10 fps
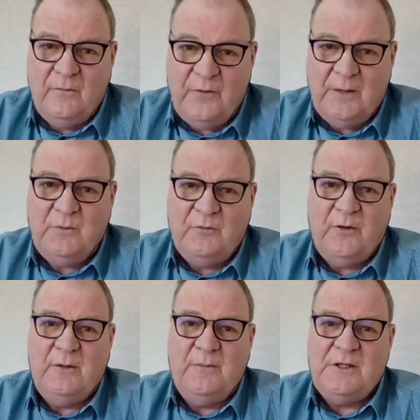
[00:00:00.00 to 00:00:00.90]
Philip to
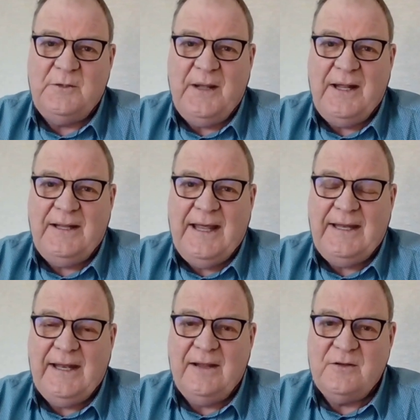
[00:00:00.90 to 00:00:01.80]
phone the municipality and
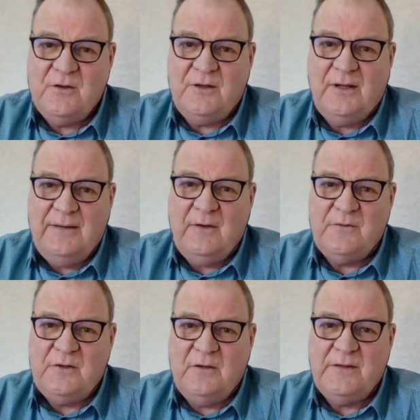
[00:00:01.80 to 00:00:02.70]
get a certain level of
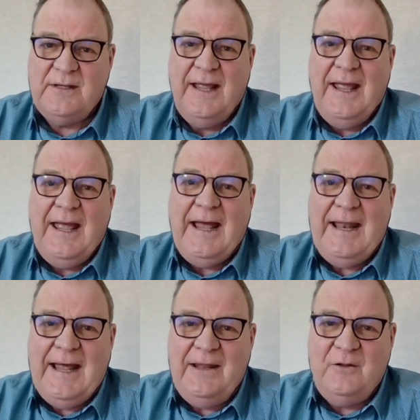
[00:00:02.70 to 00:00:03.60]
service, and
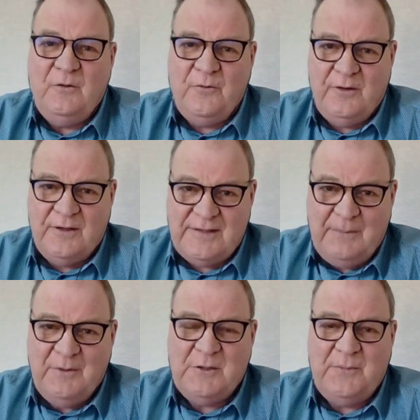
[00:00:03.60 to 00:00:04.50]
Alan to phone the
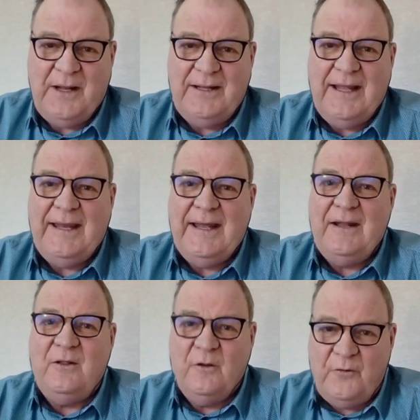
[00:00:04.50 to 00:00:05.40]
same municipality and get a
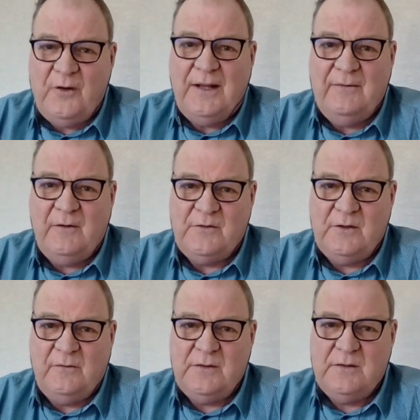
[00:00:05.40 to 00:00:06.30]
different level of
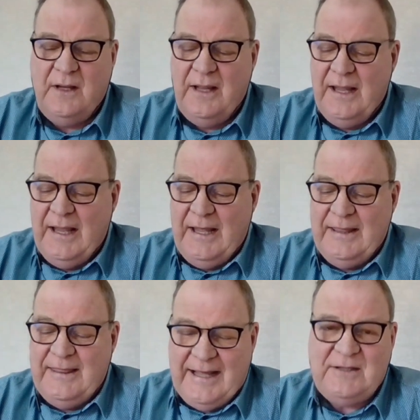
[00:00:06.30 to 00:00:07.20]
service.
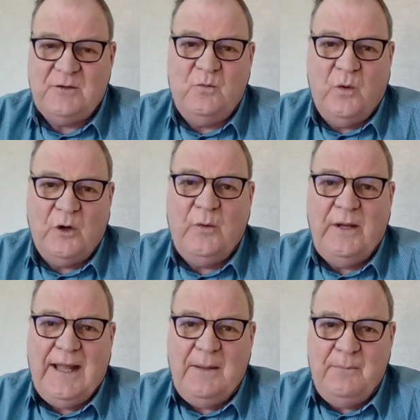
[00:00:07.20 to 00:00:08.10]
That's what we
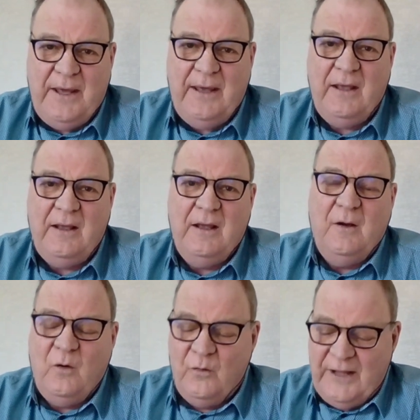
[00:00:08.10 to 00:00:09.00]
lay bare,
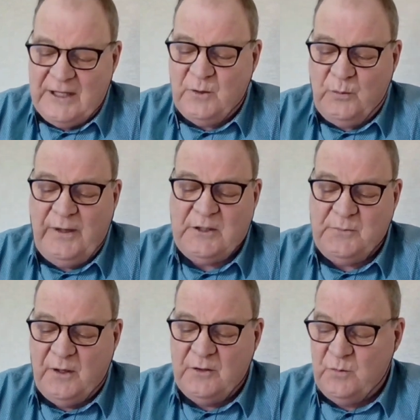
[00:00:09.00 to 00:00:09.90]
or that's what we
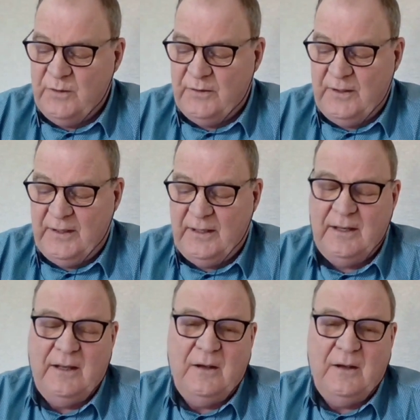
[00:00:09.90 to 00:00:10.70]
expose with the